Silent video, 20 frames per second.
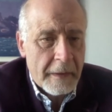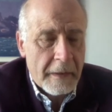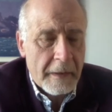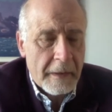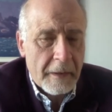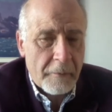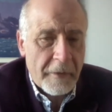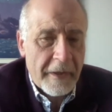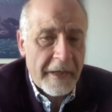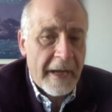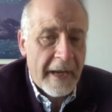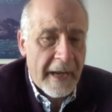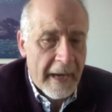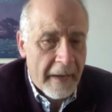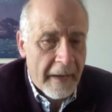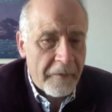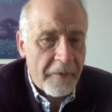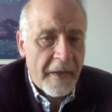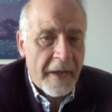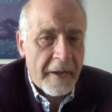We
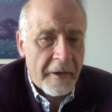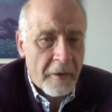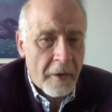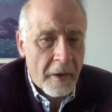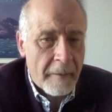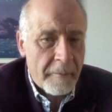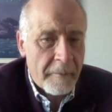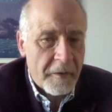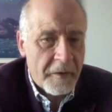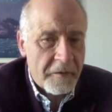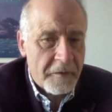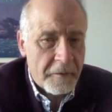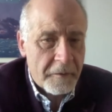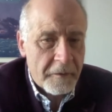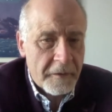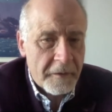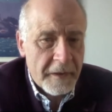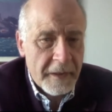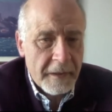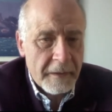had that
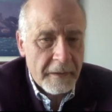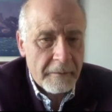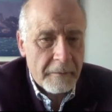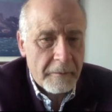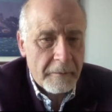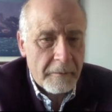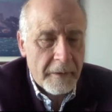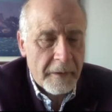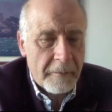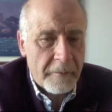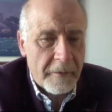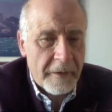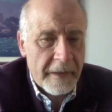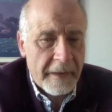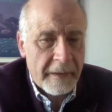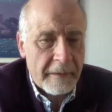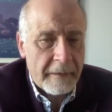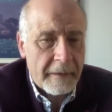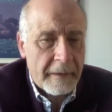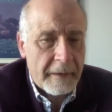opportunity when
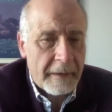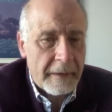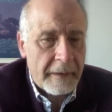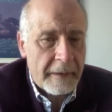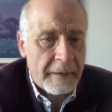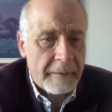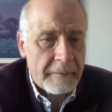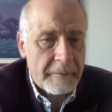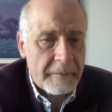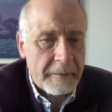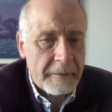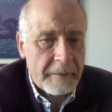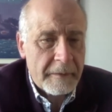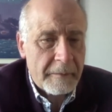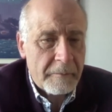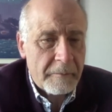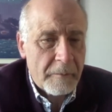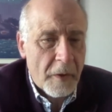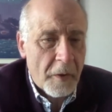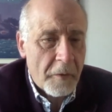
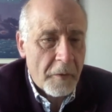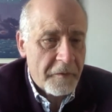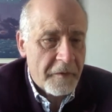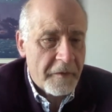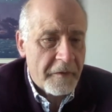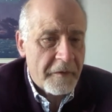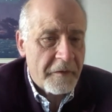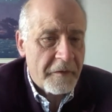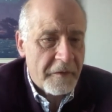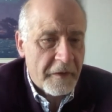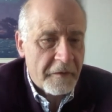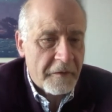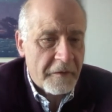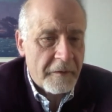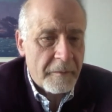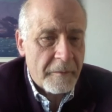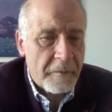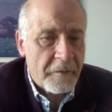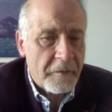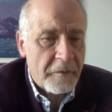most of the
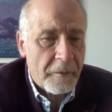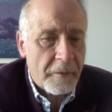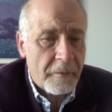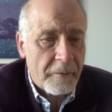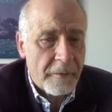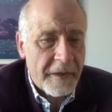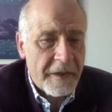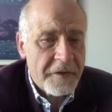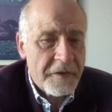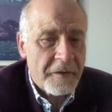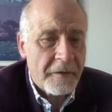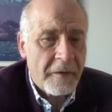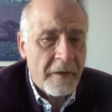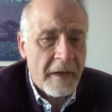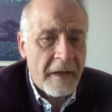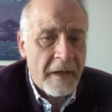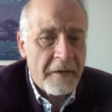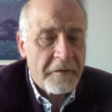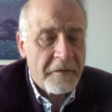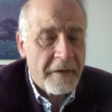systems were
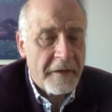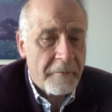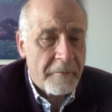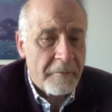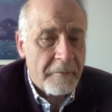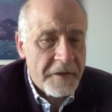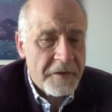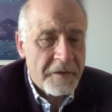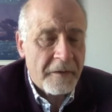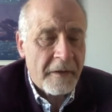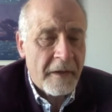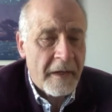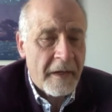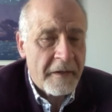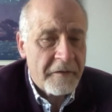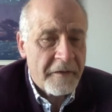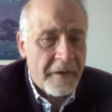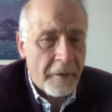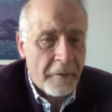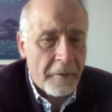regionalized, had
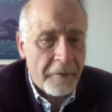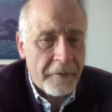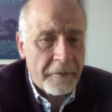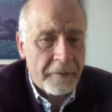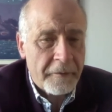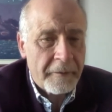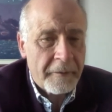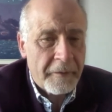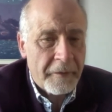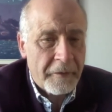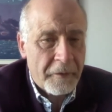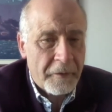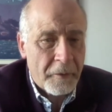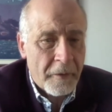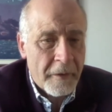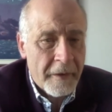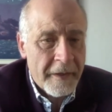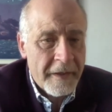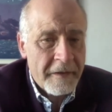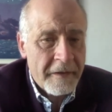regionalized health
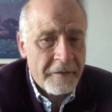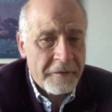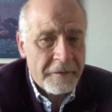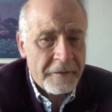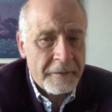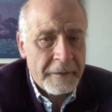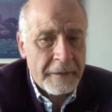authorities.